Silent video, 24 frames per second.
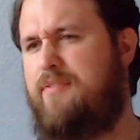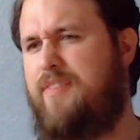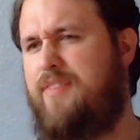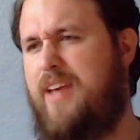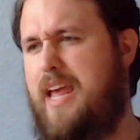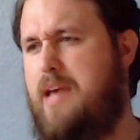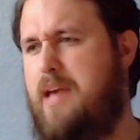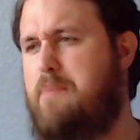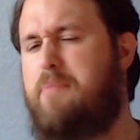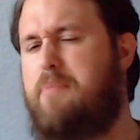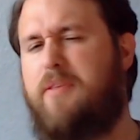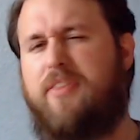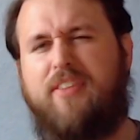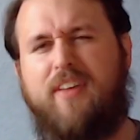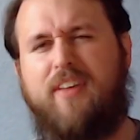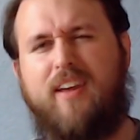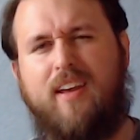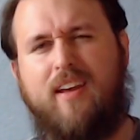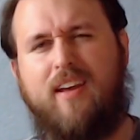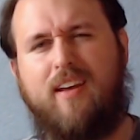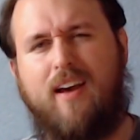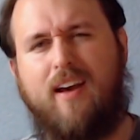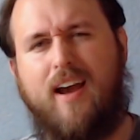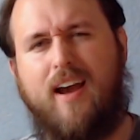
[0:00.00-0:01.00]

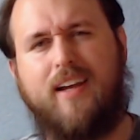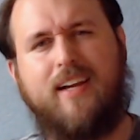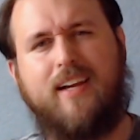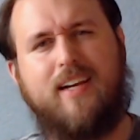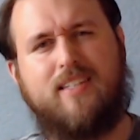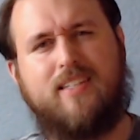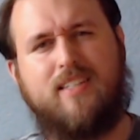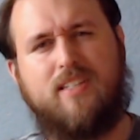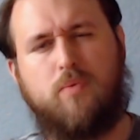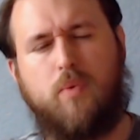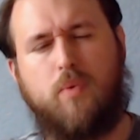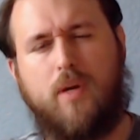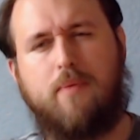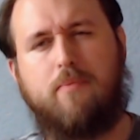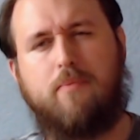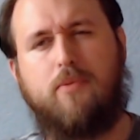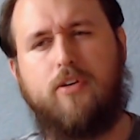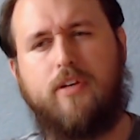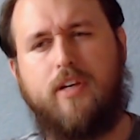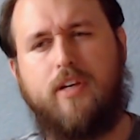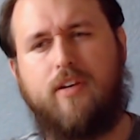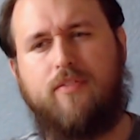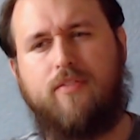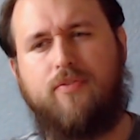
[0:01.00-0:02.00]
empathy, I guess is what I'm
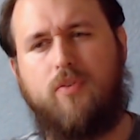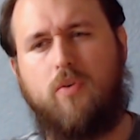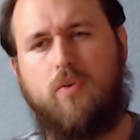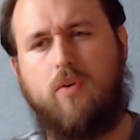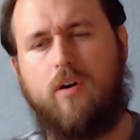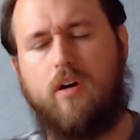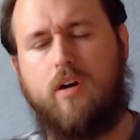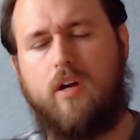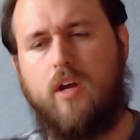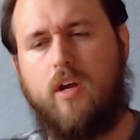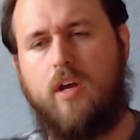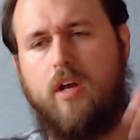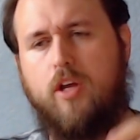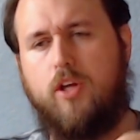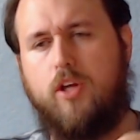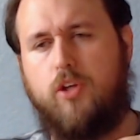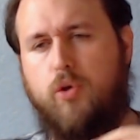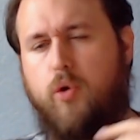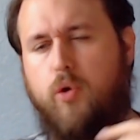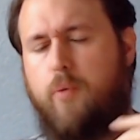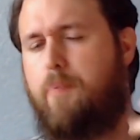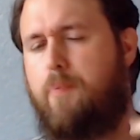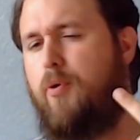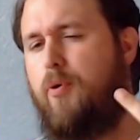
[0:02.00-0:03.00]
looking for,
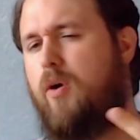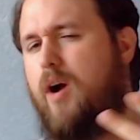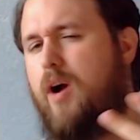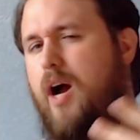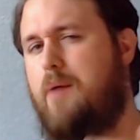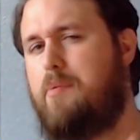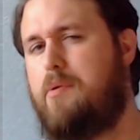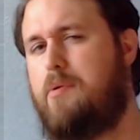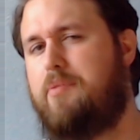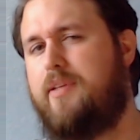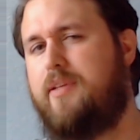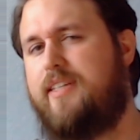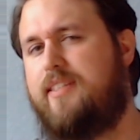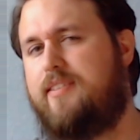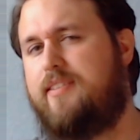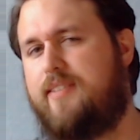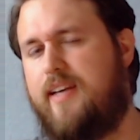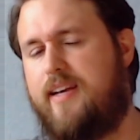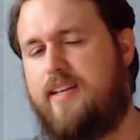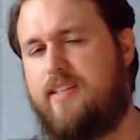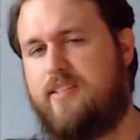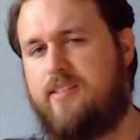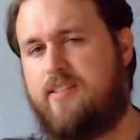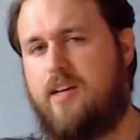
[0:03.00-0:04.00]
you probably
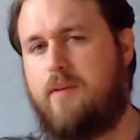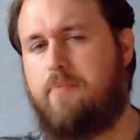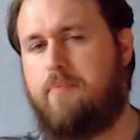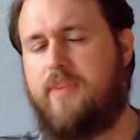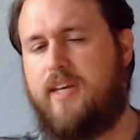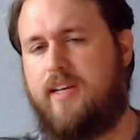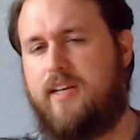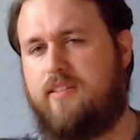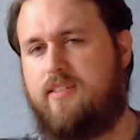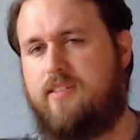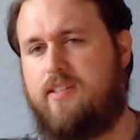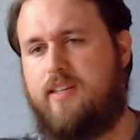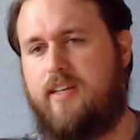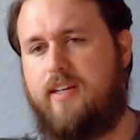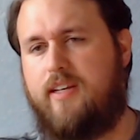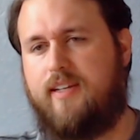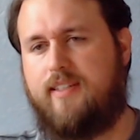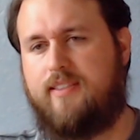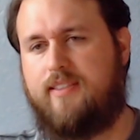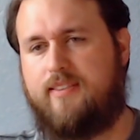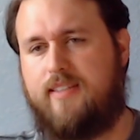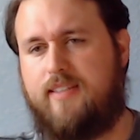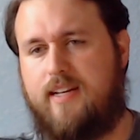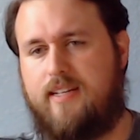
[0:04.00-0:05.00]
say something to the
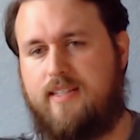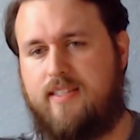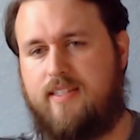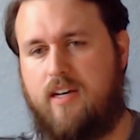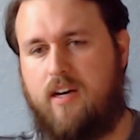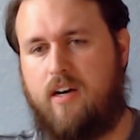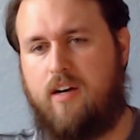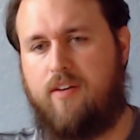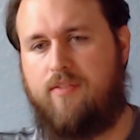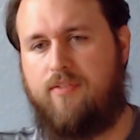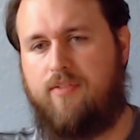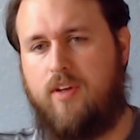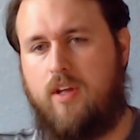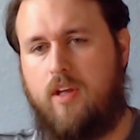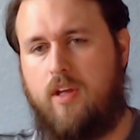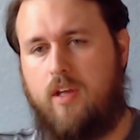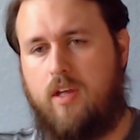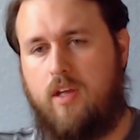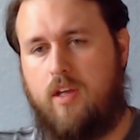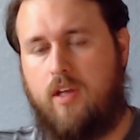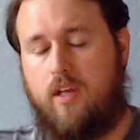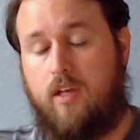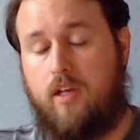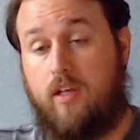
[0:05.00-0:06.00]
extent of,
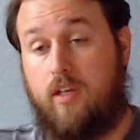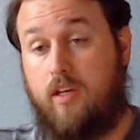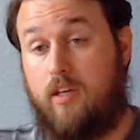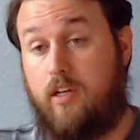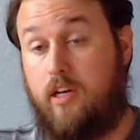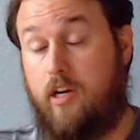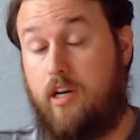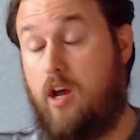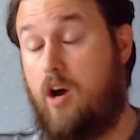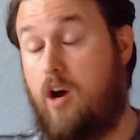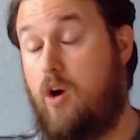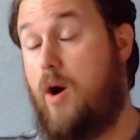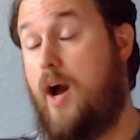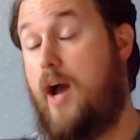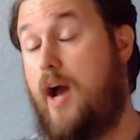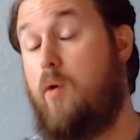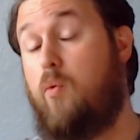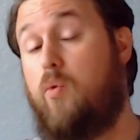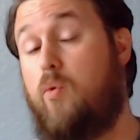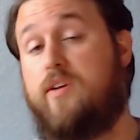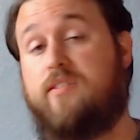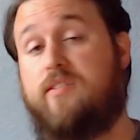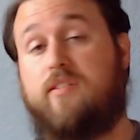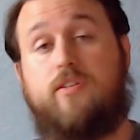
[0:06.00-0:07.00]
you know, I
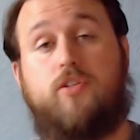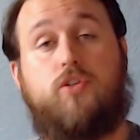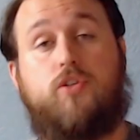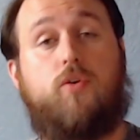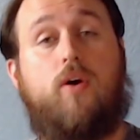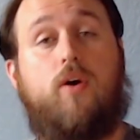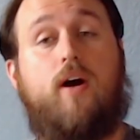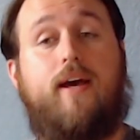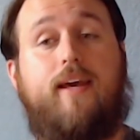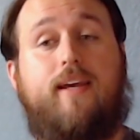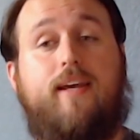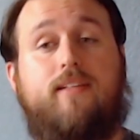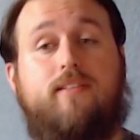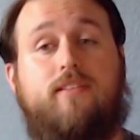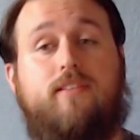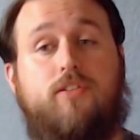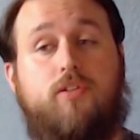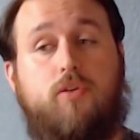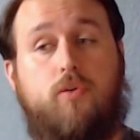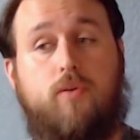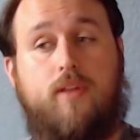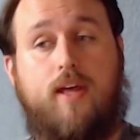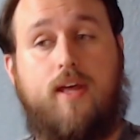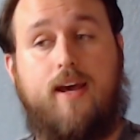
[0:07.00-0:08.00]
wasn't trying to
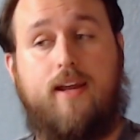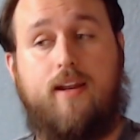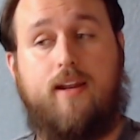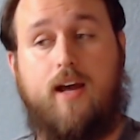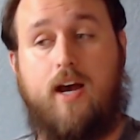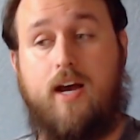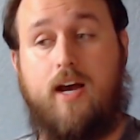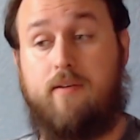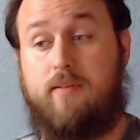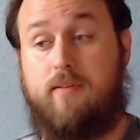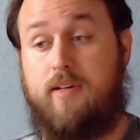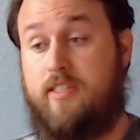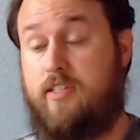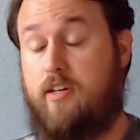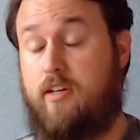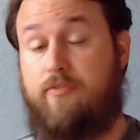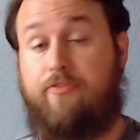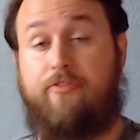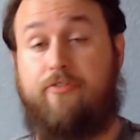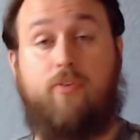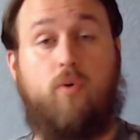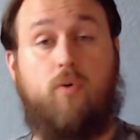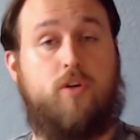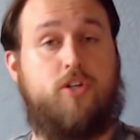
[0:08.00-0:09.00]
do that. It's
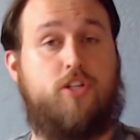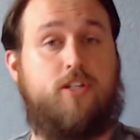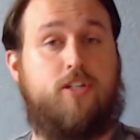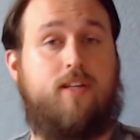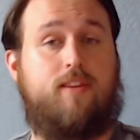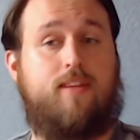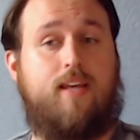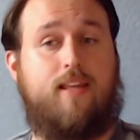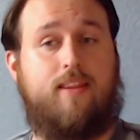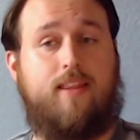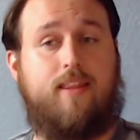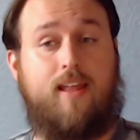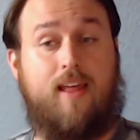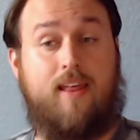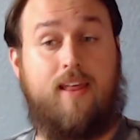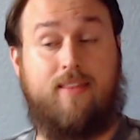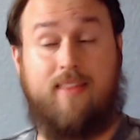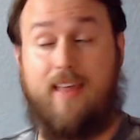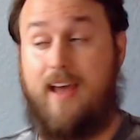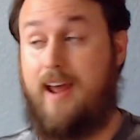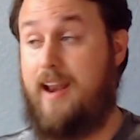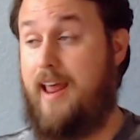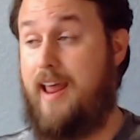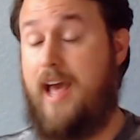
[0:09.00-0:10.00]
unfortunate that
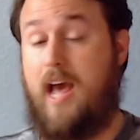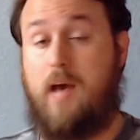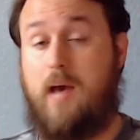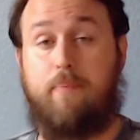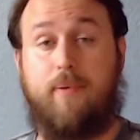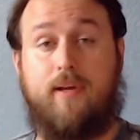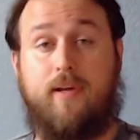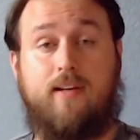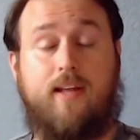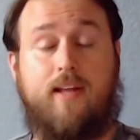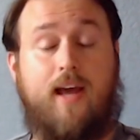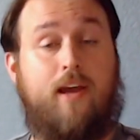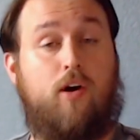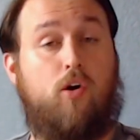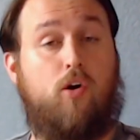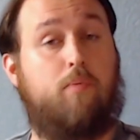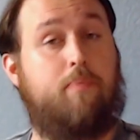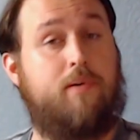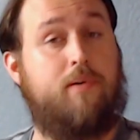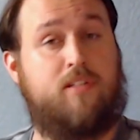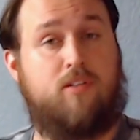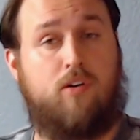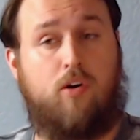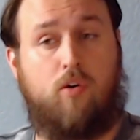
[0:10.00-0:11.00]
that happened. I
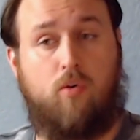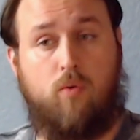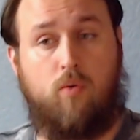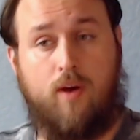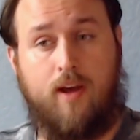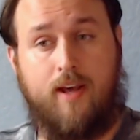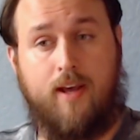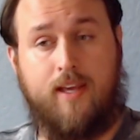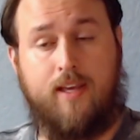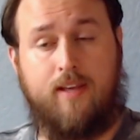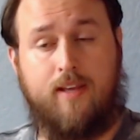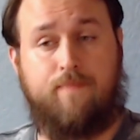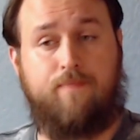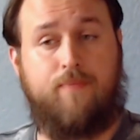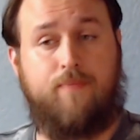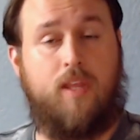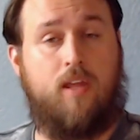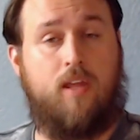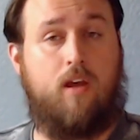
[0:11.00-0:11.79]
hope he's all right.